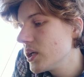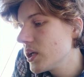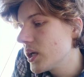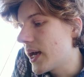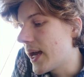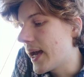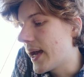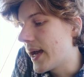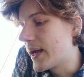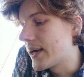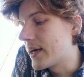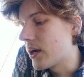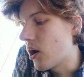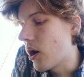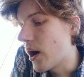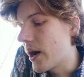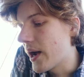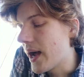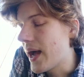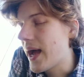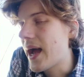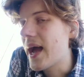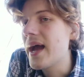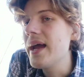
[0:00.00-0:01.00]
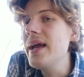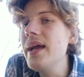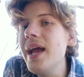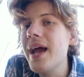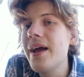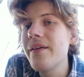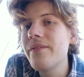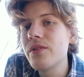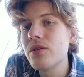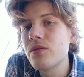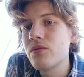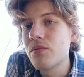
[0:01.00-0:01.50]
And I hate
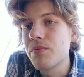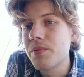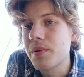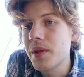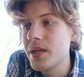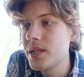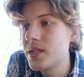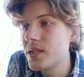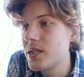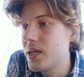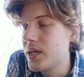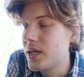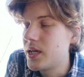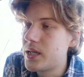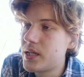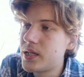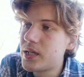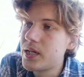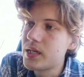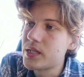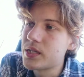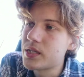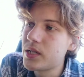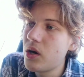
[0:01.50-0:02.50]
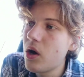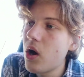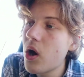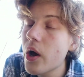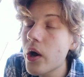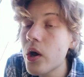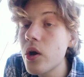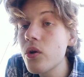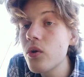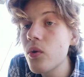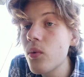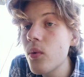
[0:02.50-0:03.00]
having to replace the head gasket. I
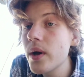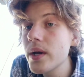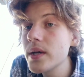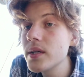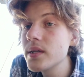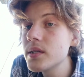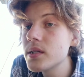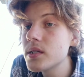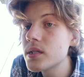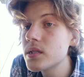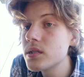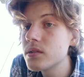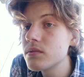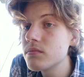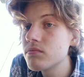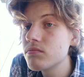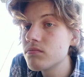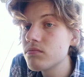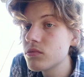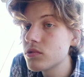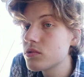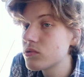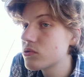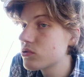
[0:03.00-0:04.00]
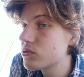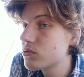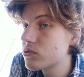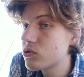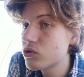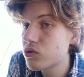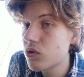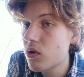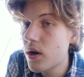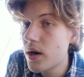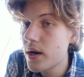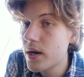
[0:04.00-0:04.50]
could always
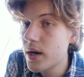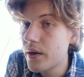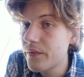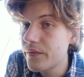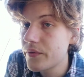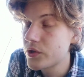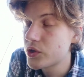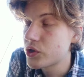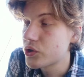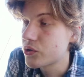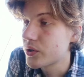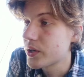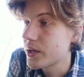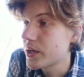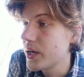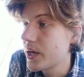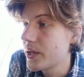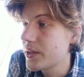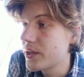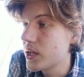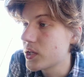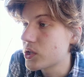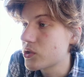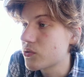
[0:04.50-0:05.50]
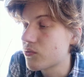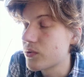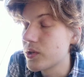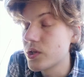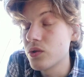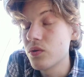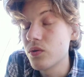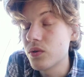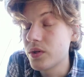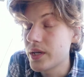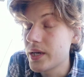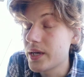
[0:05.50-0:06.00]
try another trick, and that's
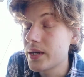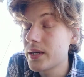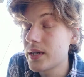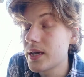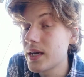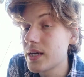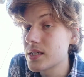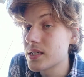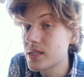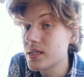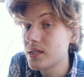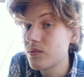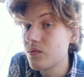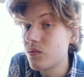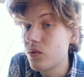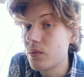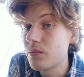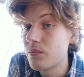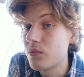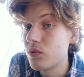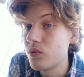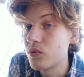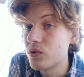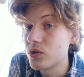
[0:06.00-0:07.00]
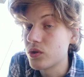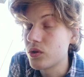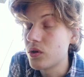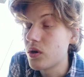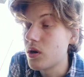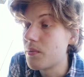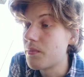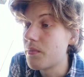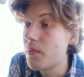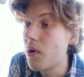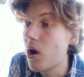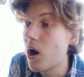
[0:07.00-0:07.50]
retorque the head gasket one more
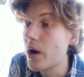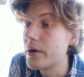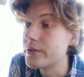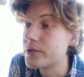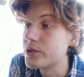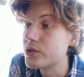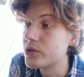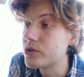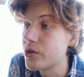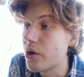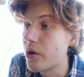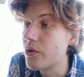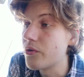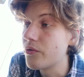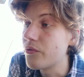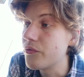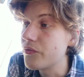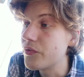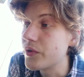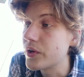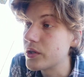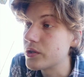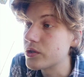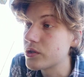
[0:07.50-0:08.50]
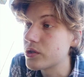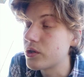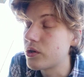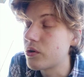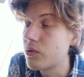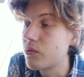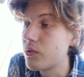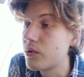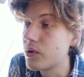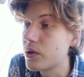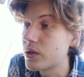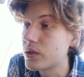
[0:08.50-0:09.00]
time. I don't think it's going to
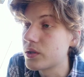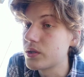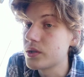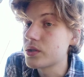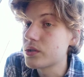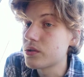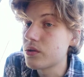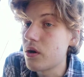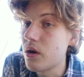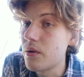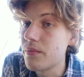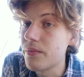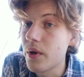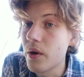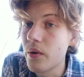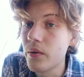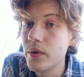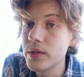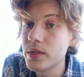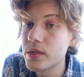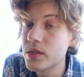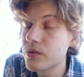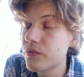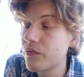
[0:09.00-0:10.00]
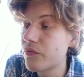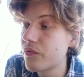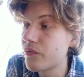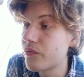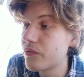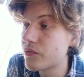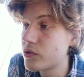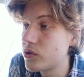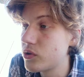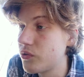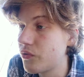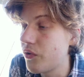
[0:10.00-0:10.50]
work this time, though. It's
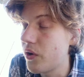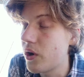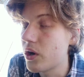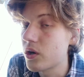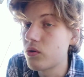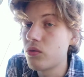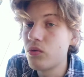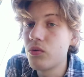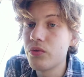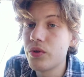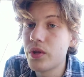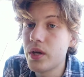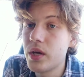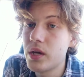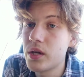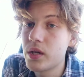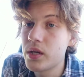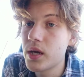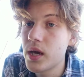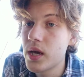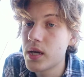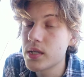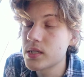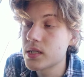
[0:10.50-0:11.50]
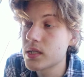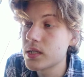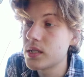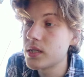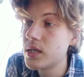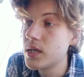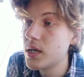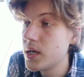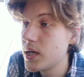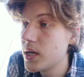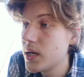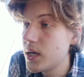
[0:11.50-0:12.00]
too far gone, the head gasket.
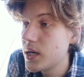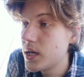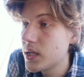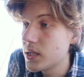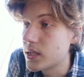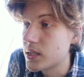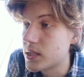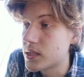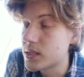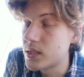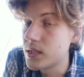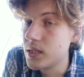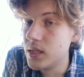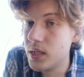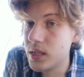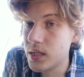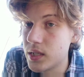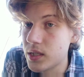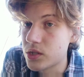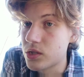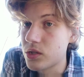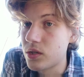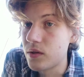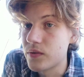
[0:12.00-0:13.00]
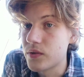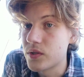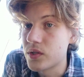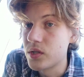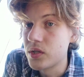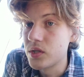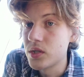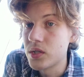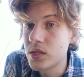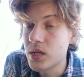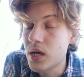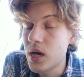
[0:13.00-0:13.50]
The sealing
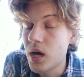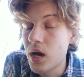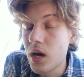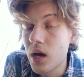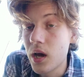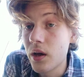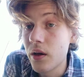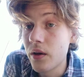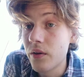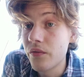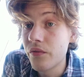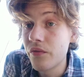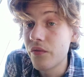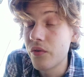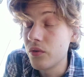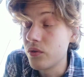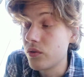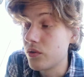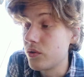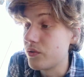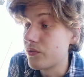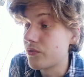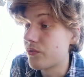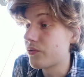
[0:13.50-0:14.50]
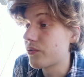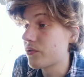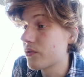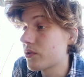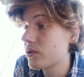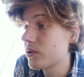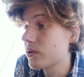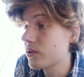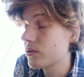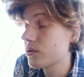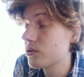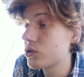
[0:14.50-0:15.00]
surfaces are full of
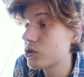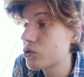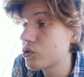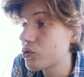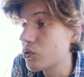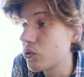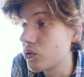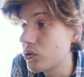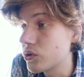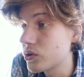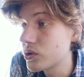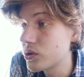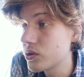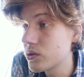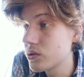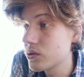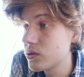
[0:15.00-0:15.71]
soot.